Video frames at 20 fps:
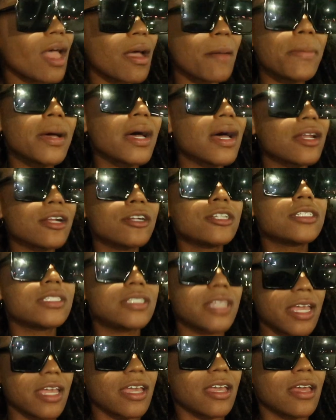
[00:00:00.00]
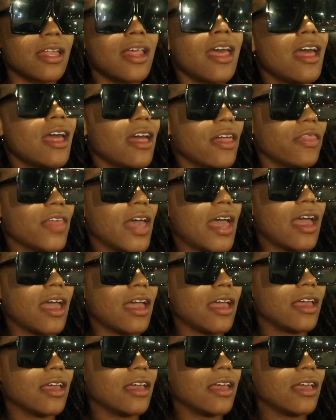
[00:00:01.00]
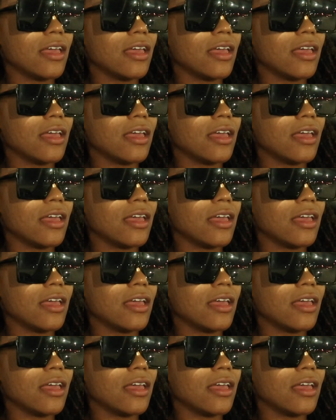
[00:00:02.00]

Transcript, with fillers: but understand that